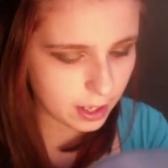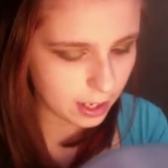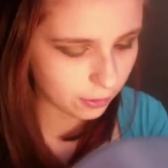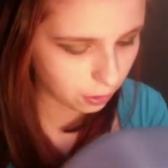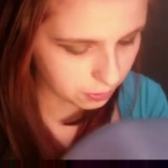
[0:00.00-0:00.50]

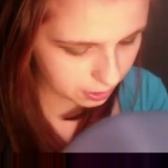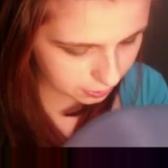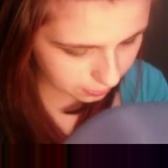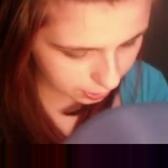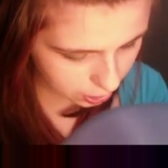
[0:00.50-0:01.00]
And normally
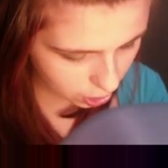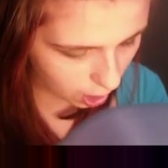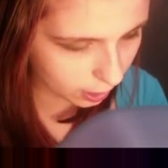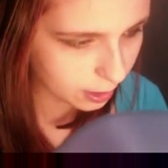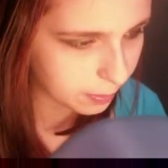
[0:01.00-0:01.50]
these are really
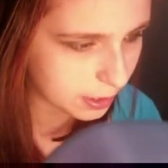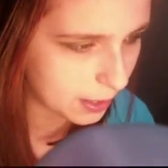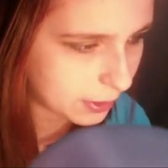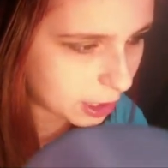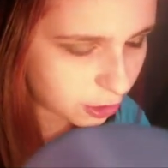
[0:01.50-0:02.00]
chalky, but they
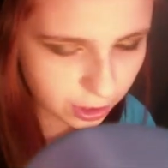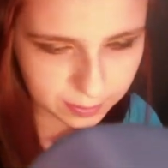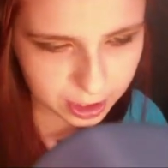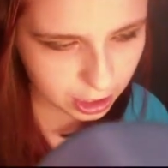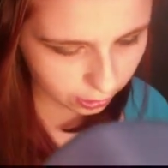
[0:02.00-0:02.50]
have like a
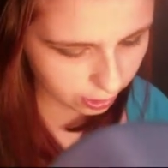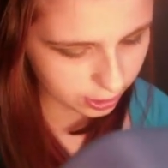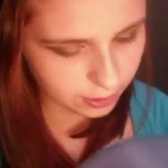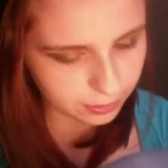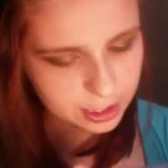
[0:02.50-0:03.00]
creamish color
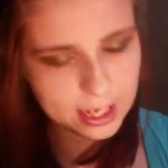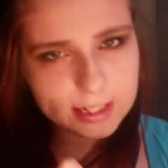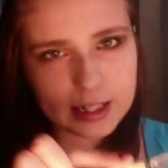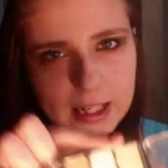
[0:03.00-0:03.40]
in here which has